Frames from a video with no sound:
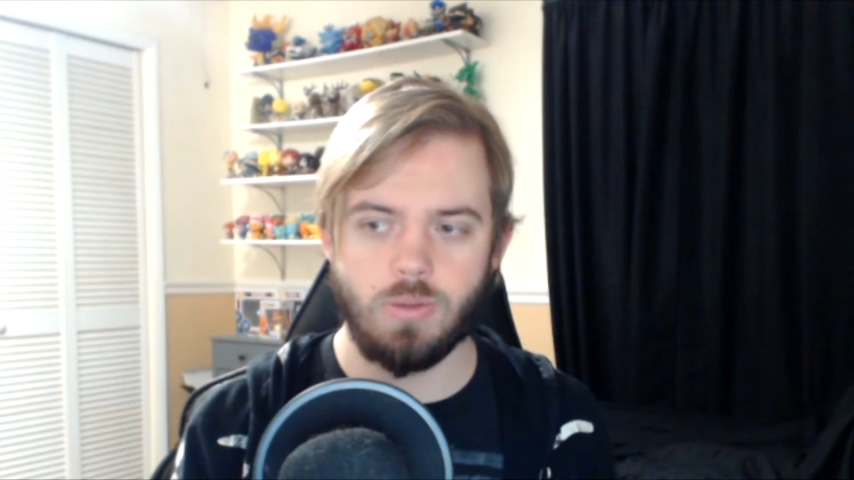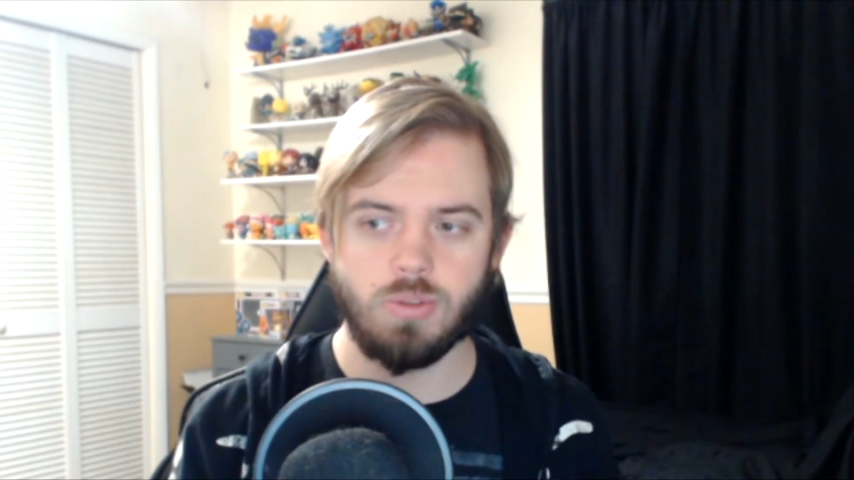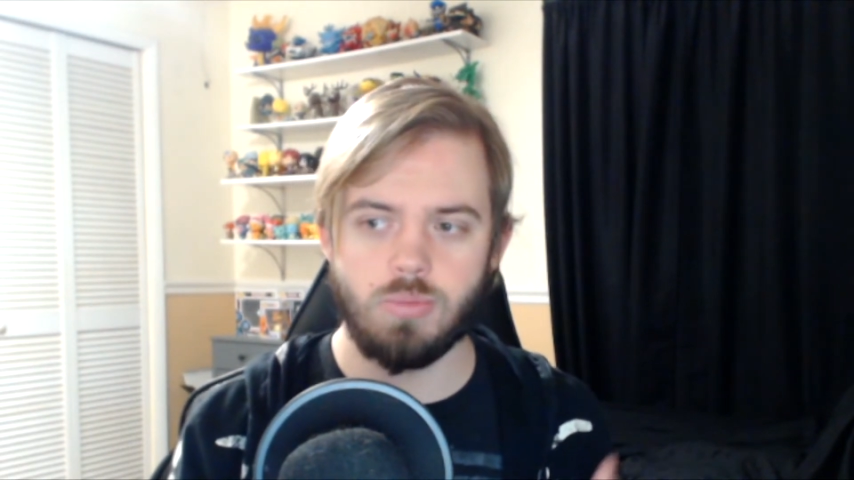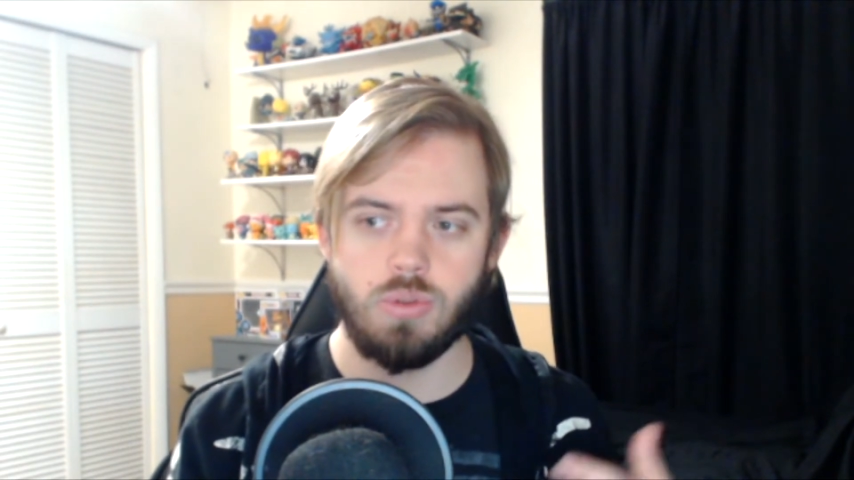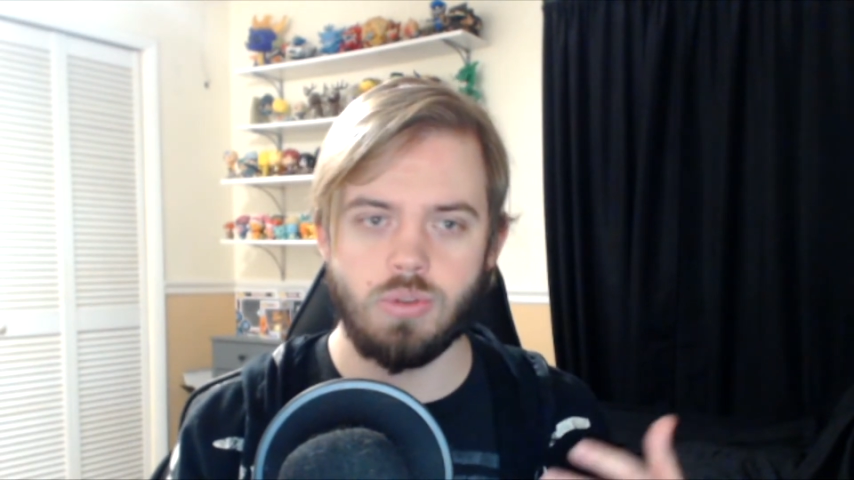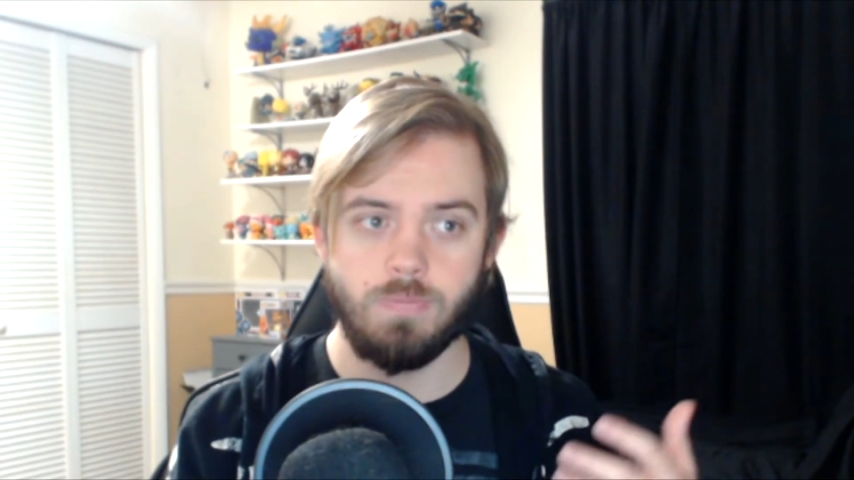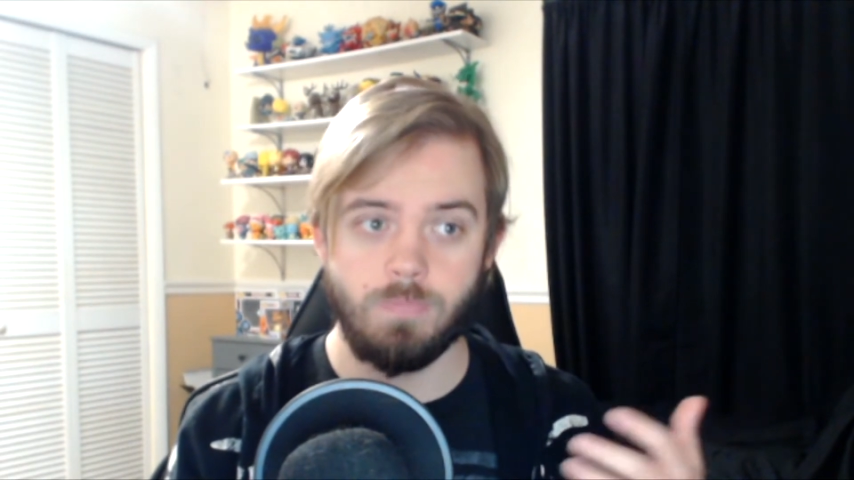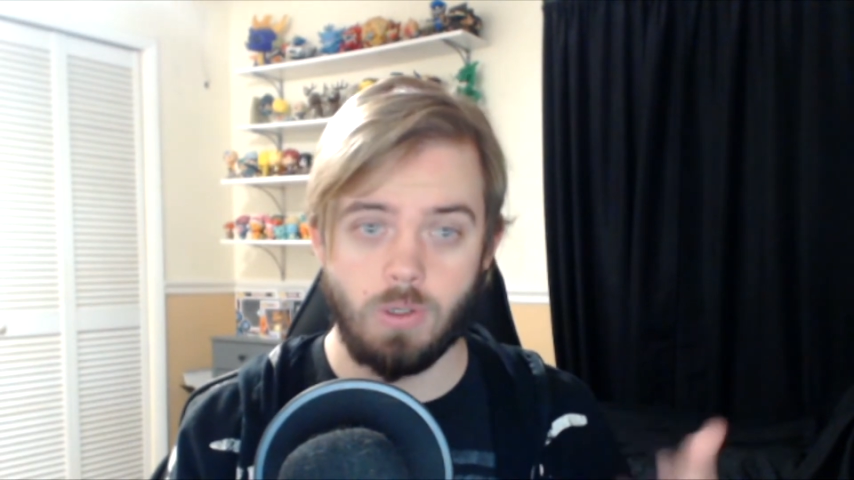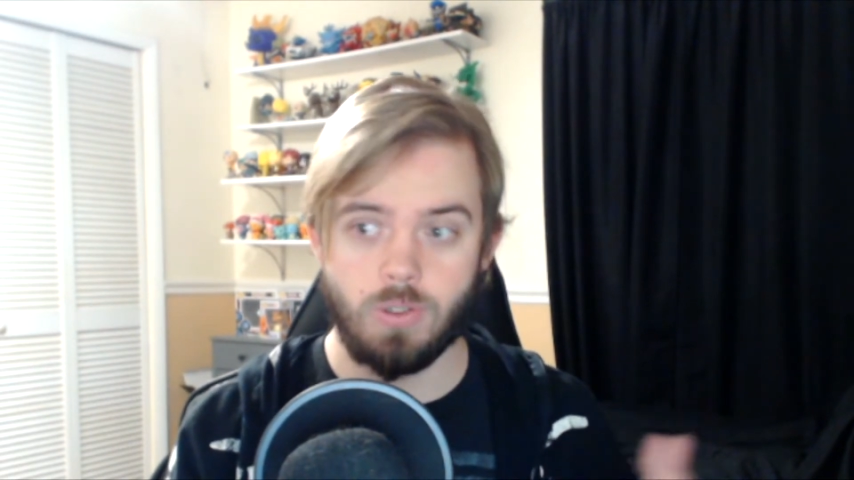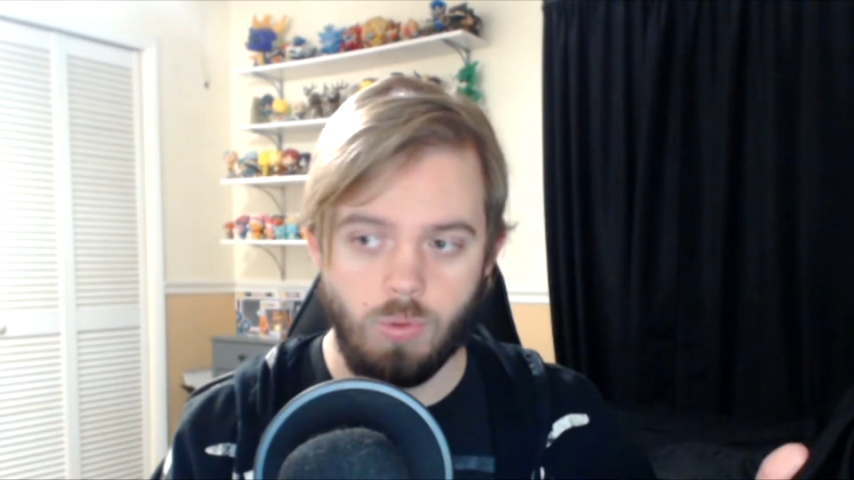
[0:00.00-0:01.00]
use them to
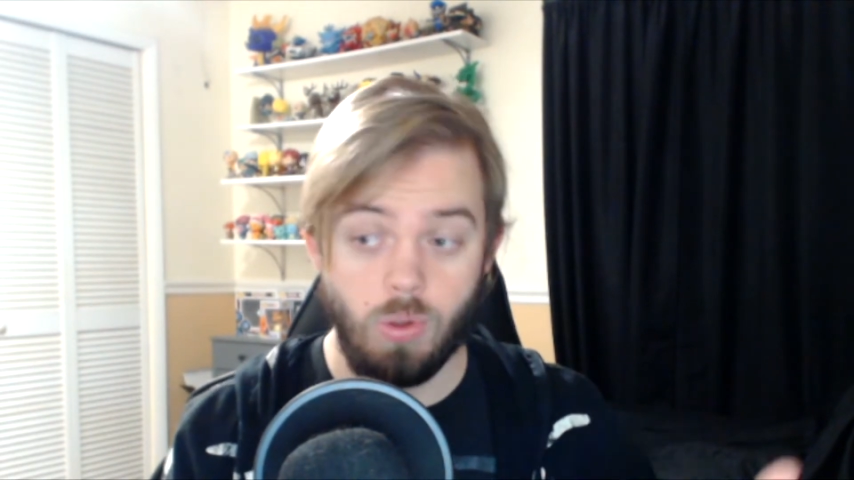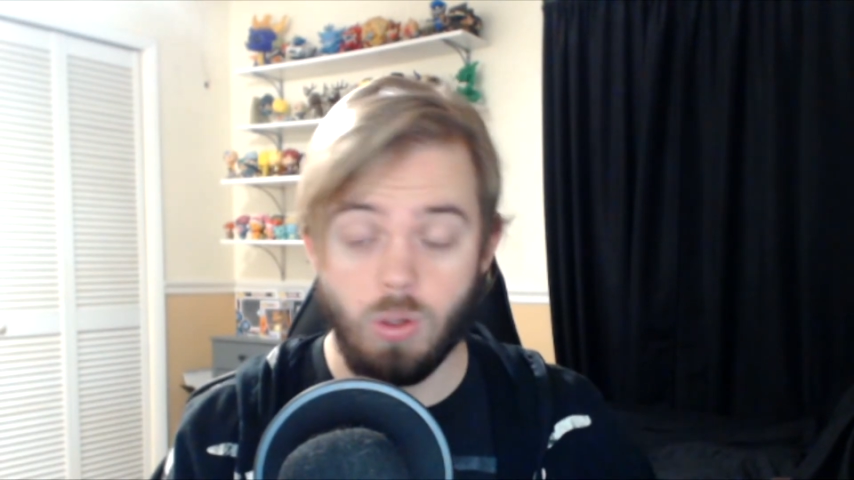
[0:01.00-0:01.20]
traverse the